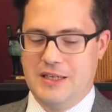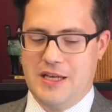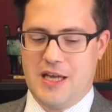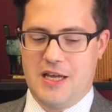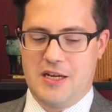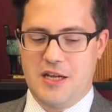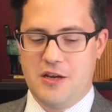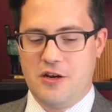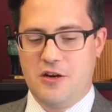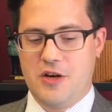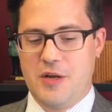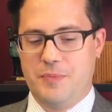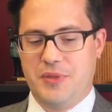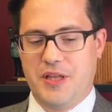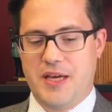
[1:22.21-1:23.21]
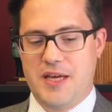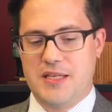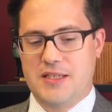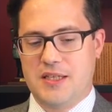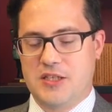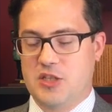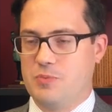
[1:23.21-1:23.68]
And here it
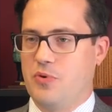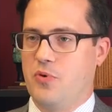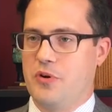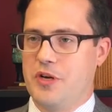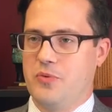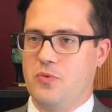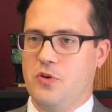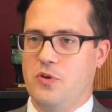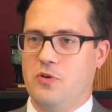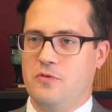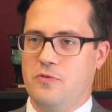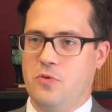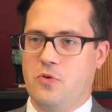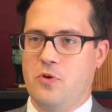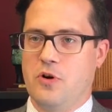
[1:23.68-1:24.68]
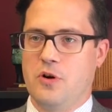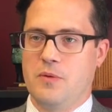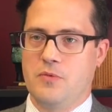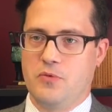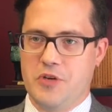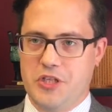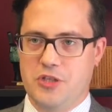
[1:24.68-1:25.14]
plays a supporting role
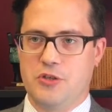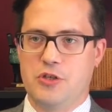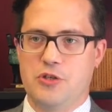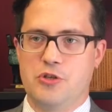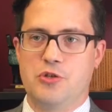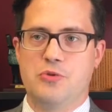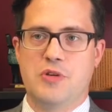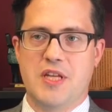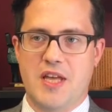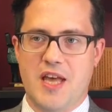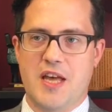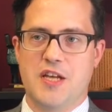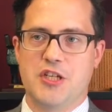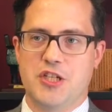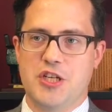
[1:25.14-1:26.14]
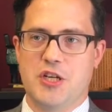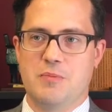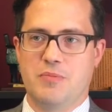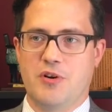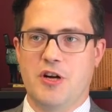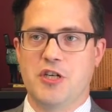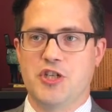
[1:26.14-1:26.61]
for researchers who are engaged
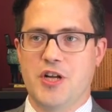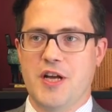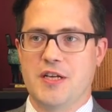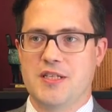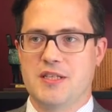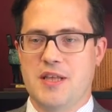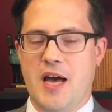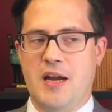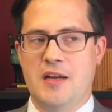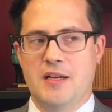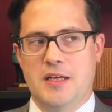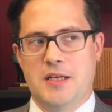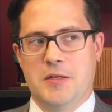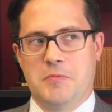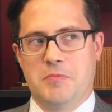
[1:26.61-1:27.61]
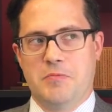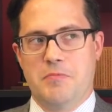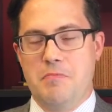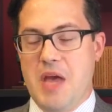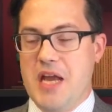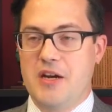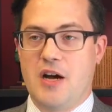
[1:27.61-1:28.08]
in projects that
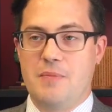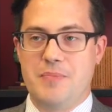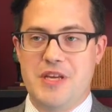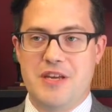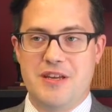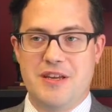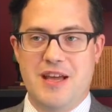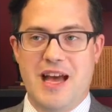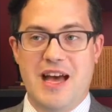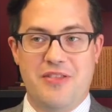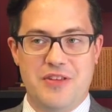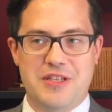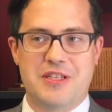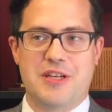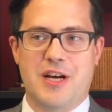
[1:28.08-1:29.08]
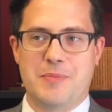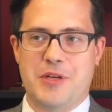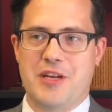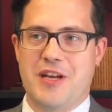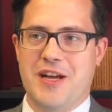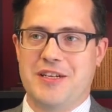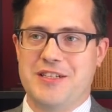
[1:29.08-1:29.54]
may not be at this time
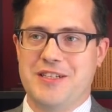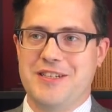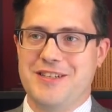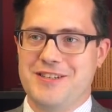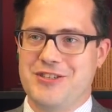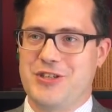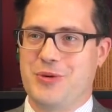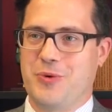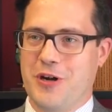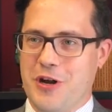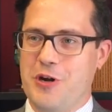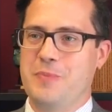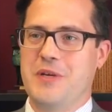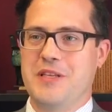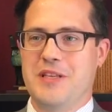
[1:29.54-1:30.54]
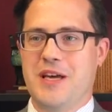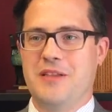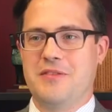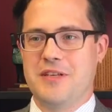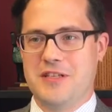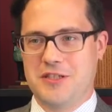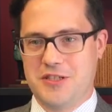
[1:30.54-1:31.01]
connected. So we're hoping
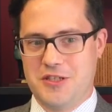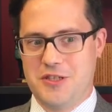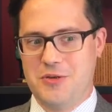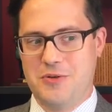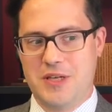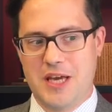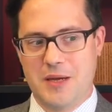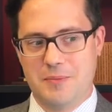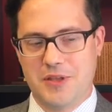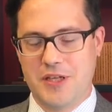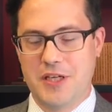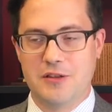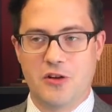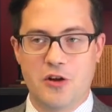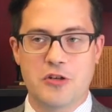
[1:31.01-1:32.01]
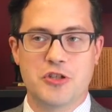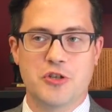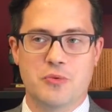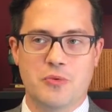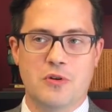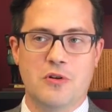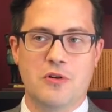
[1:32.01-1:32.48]
that the Institute can play a
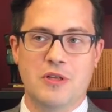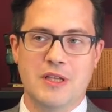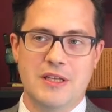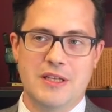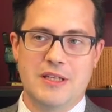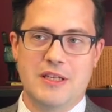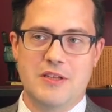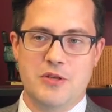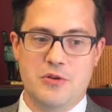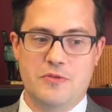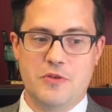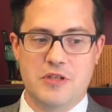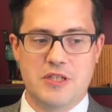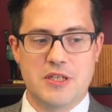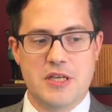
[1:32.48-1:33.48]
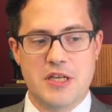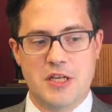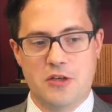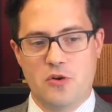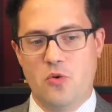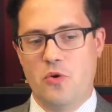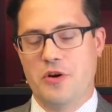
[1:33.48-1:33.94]
larger role in the university
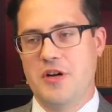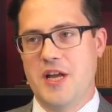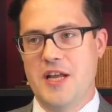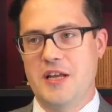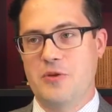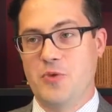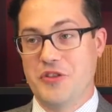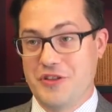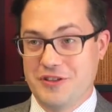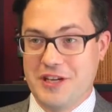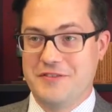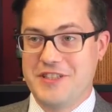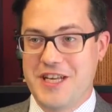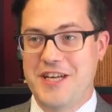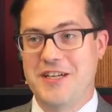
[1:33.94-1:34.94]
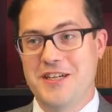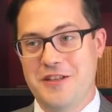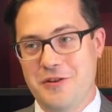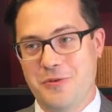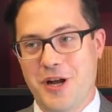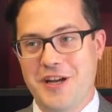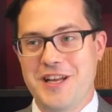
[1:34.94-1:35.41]
in coordinating what the left hand
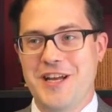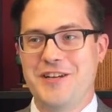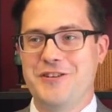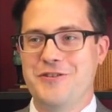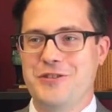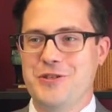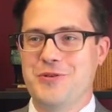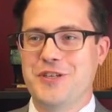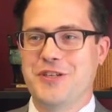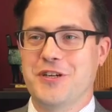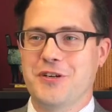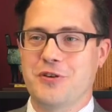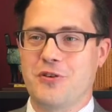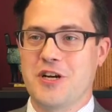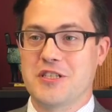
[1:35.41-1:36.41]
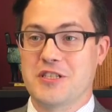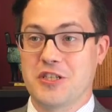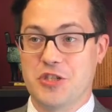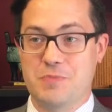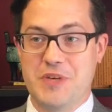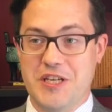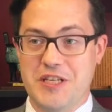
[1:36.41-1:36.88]
and the right hand are doing across
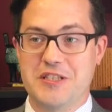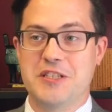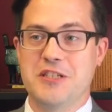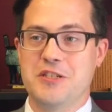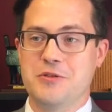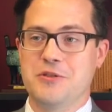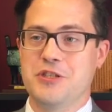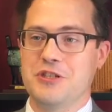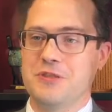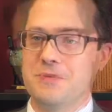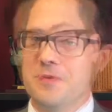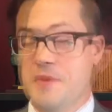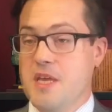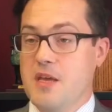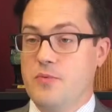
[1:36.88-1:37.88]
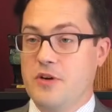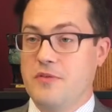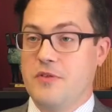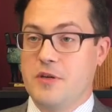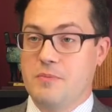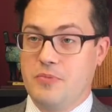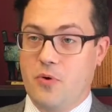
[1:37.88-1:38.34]
such a big institution. For me, one
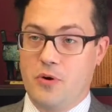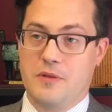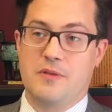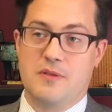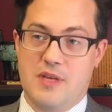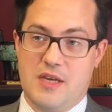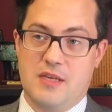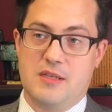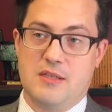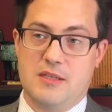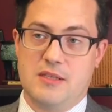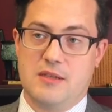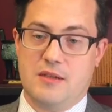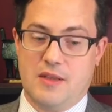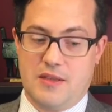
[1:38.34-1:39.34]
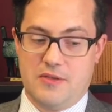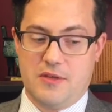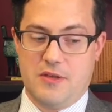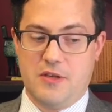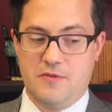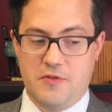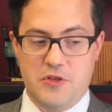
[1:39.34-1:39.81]
of the important things that
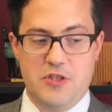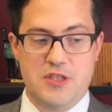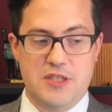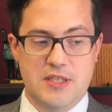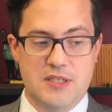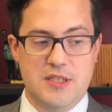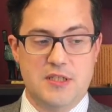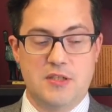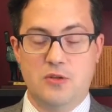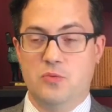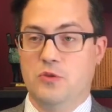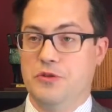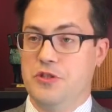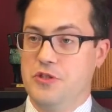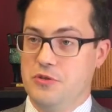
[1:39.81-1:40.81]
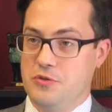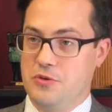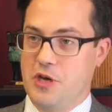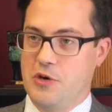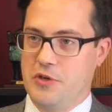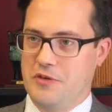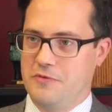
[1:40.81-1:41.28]
the Confucius Institute will do
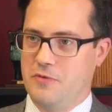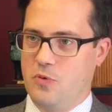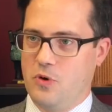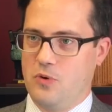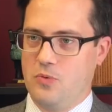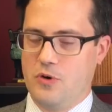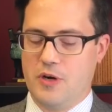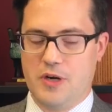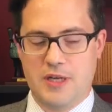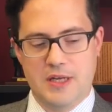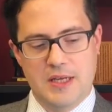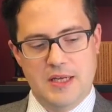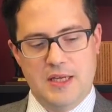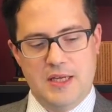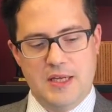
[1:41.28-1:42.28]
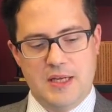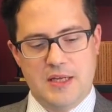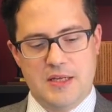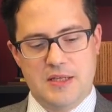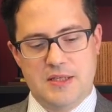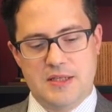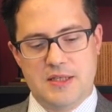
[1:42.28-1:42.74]
going forward
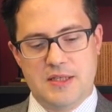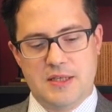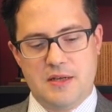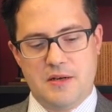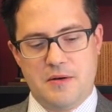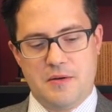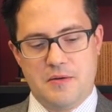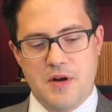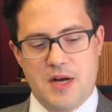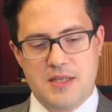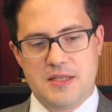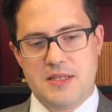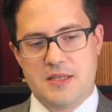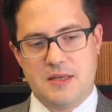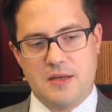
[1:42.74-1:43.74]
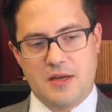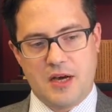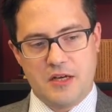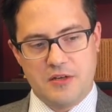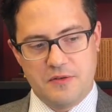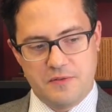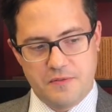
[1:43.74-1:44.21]
is not
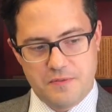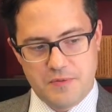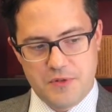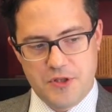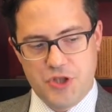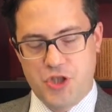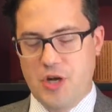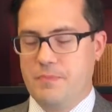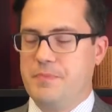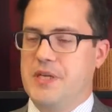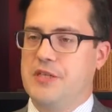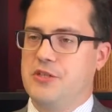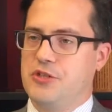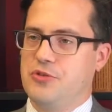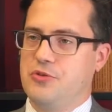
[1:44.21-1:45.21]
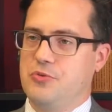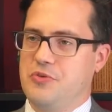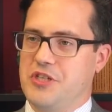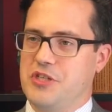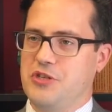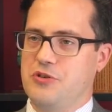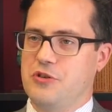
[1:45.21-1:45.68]
kind of jump into
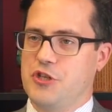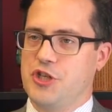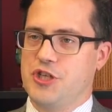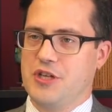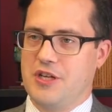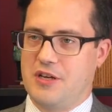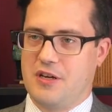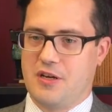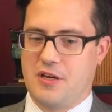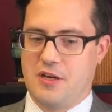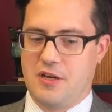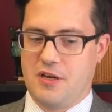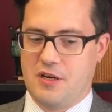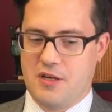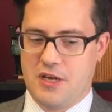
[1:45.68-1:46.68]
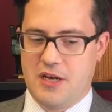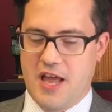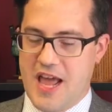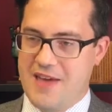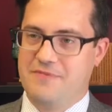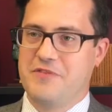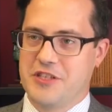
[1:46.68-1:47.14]
research in a
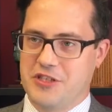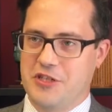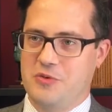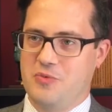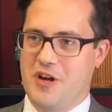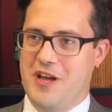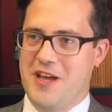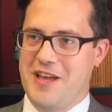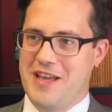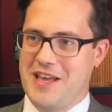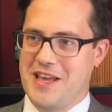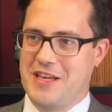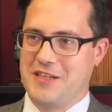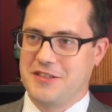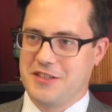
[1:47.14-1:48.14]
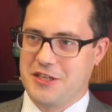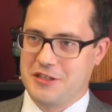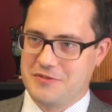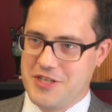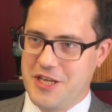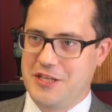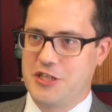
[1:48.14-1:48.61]
ham-fisted way and
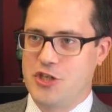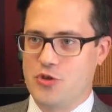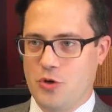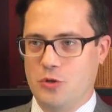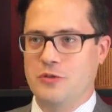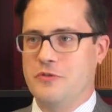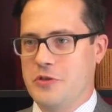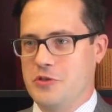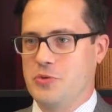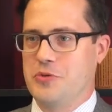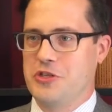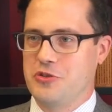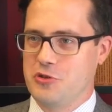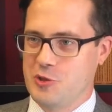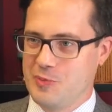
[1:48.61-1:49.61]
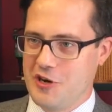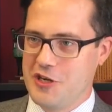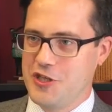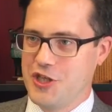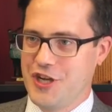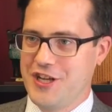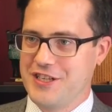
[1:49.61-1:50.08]
kind of take control of those research
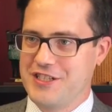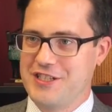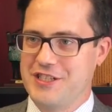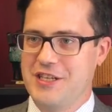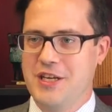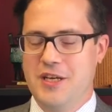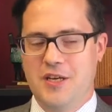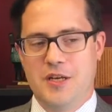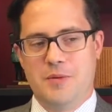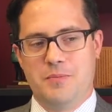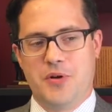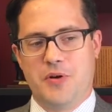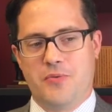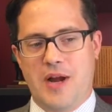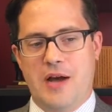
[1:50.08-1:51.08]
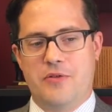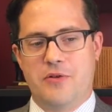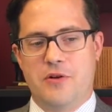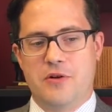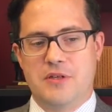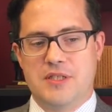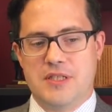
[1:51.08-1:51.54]
projects, but
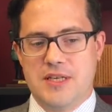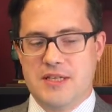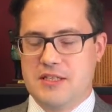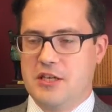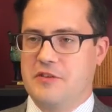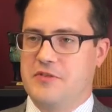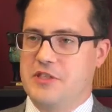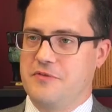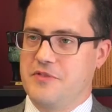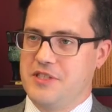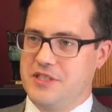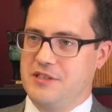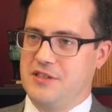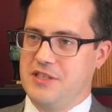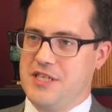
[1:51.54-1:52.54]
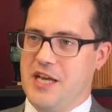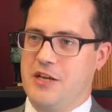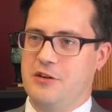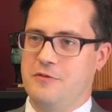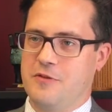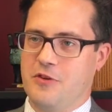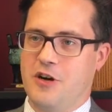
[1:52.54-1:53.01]
rather see itself as a
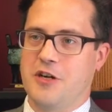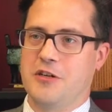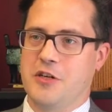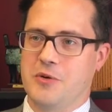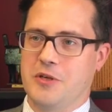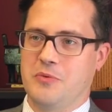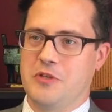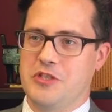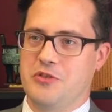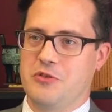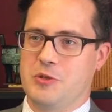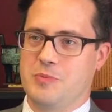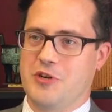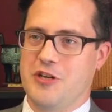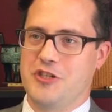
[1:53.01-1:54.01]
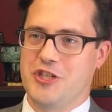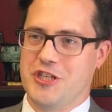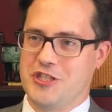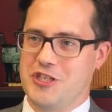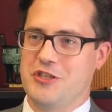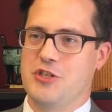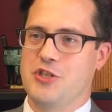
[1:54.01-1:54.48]
facilitator for ongoing research
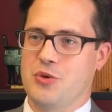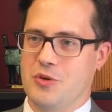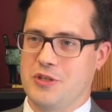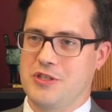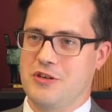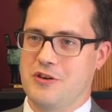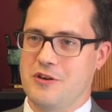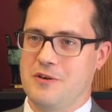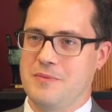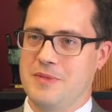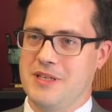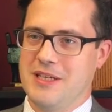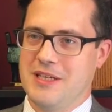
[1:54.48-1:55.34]
projects in the short term.